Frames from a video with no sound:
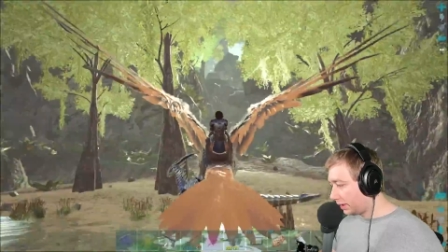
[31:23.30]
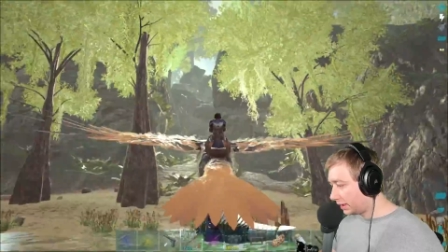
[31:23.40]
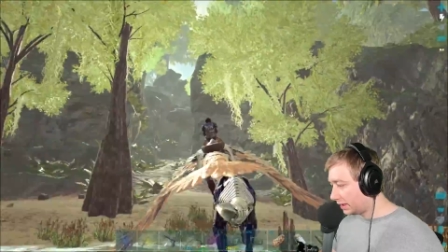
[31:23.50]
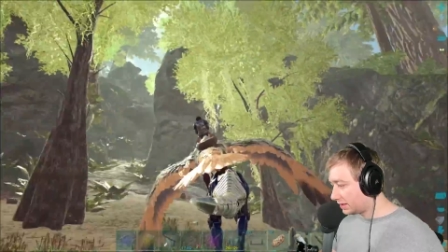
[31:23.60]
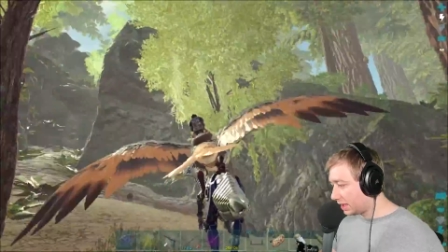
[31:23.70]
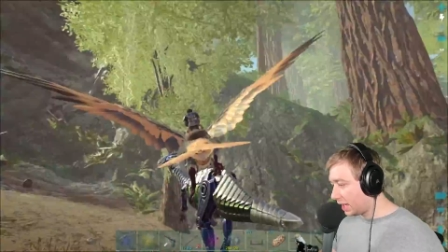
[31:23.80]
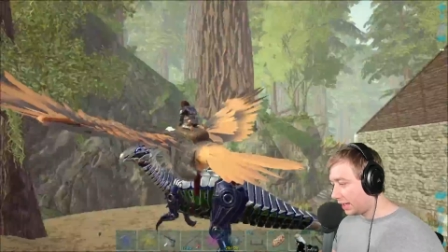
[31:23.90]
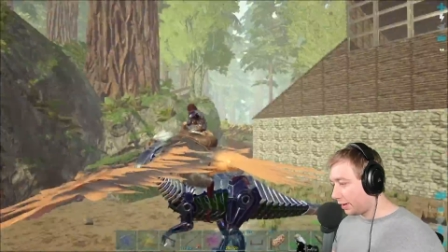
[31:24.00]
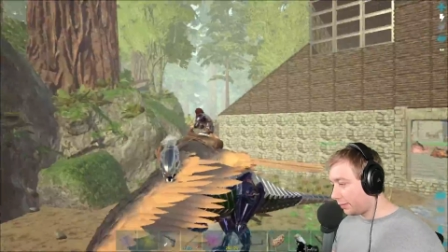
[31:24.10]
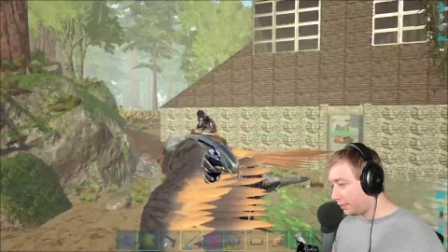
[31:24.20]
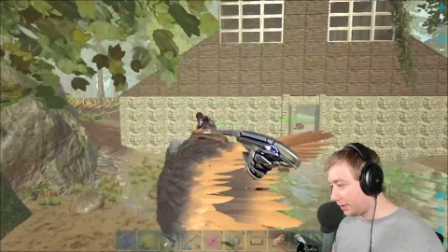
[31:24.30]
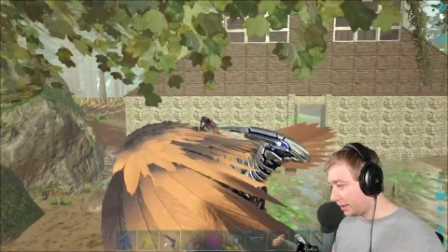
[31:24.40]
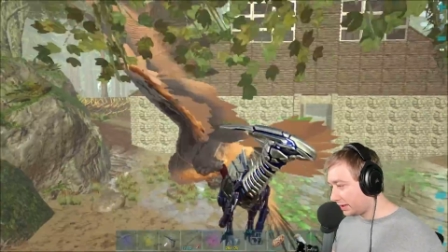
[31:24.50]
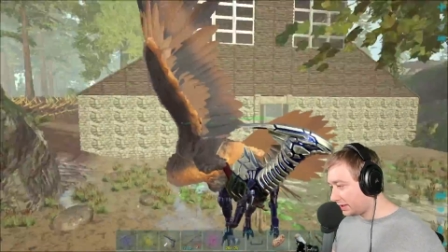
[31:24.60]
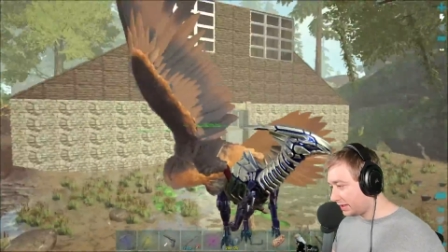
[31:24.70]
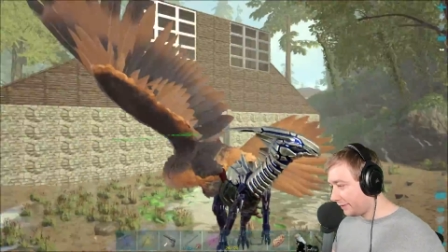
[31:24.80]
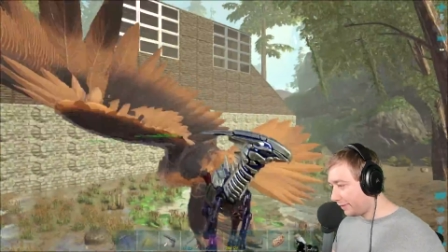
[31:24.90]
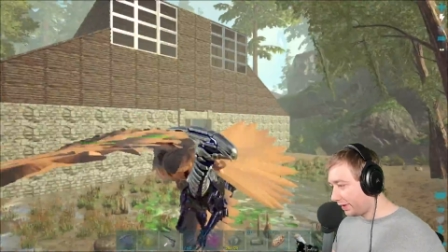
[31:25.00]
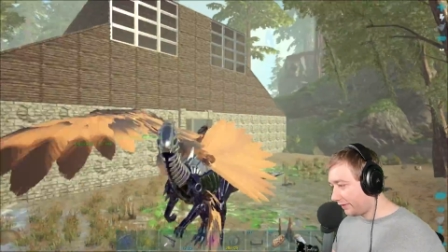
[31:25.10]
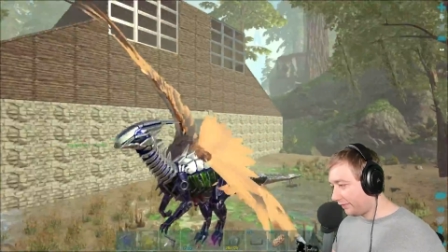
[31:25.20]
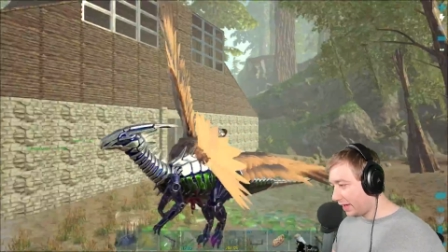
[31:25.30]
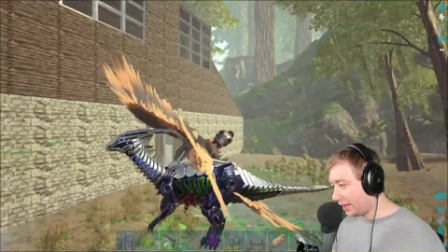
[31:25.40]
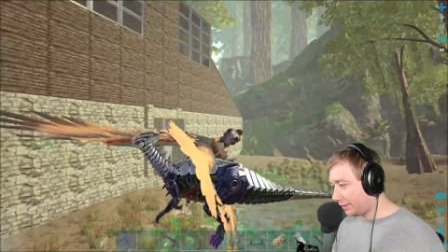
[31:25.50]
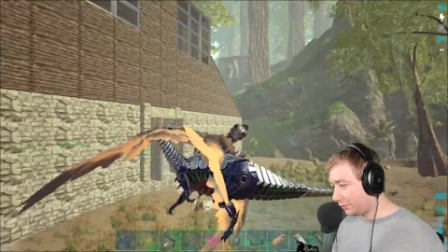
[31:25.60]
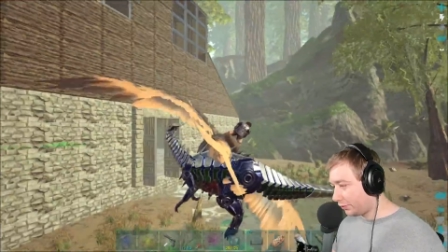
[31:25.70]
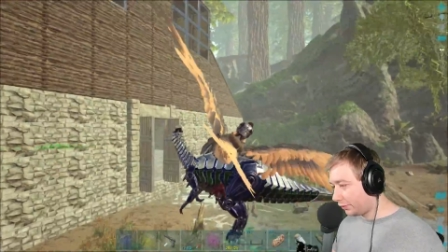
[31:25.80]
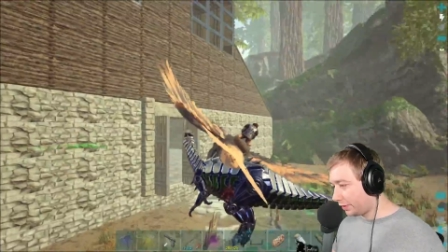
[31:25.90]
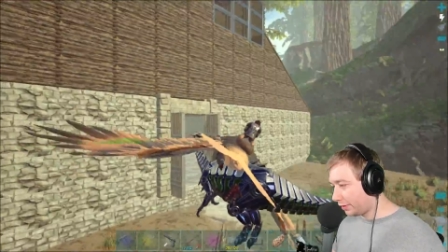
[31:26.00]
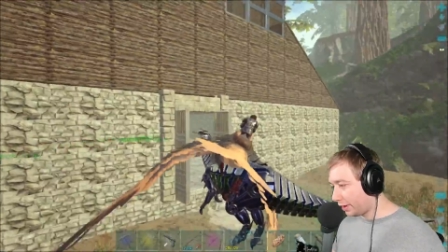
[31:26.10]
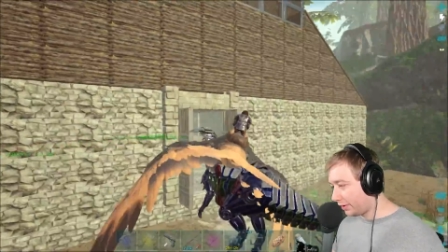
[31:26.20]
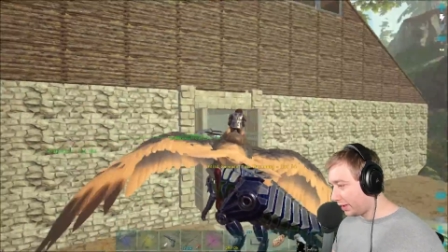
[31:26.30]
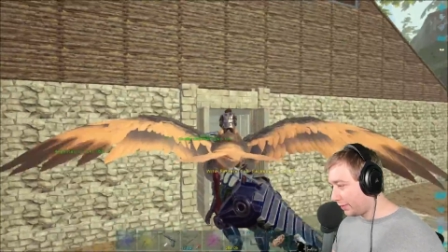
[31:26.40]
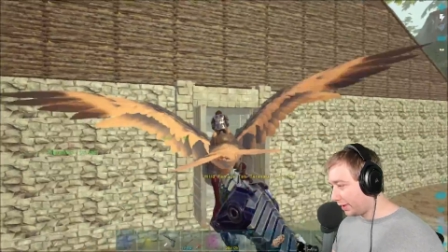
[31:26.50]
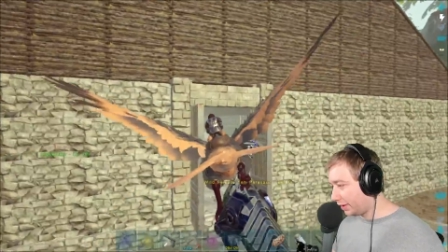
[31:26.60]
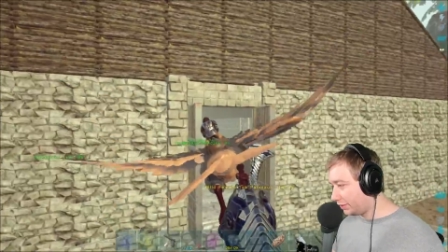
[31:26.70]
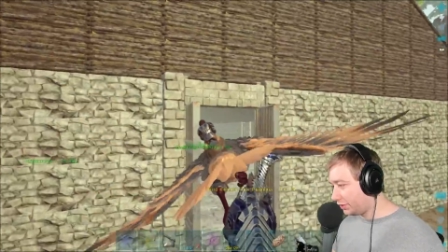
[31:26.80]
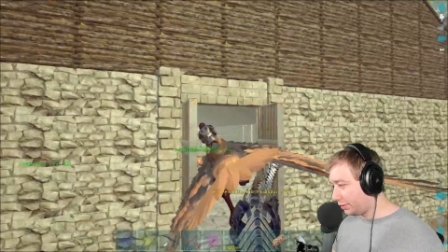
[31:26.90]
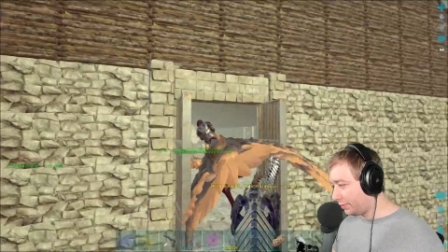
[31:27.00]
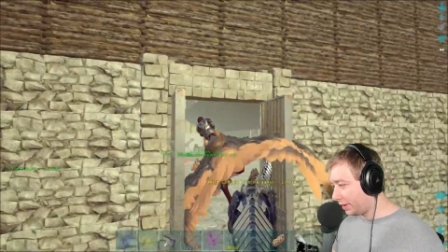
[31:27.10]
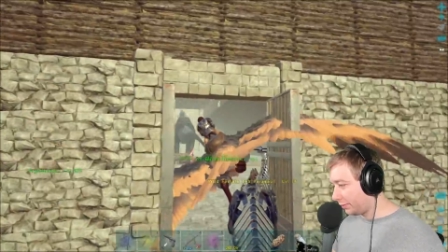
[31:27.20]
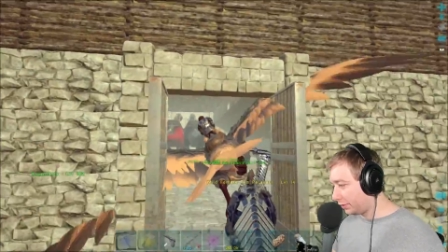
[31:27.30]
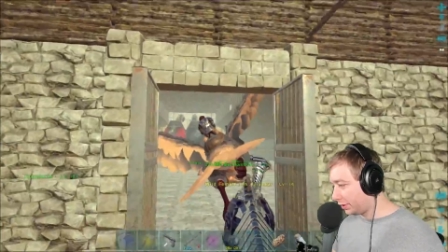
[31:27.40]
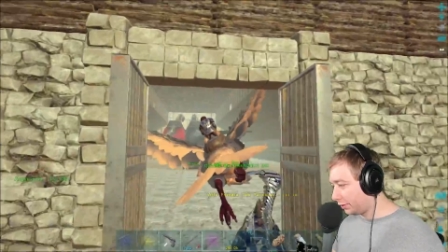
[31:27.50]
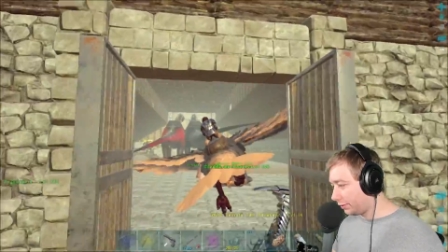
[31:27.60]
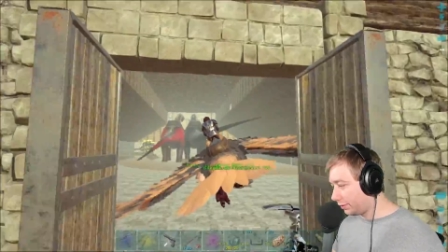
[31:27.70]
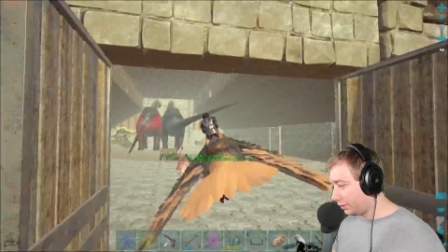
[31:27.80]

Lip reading: Pick this guy up. And see if we can fly him through here. I think we should be able to.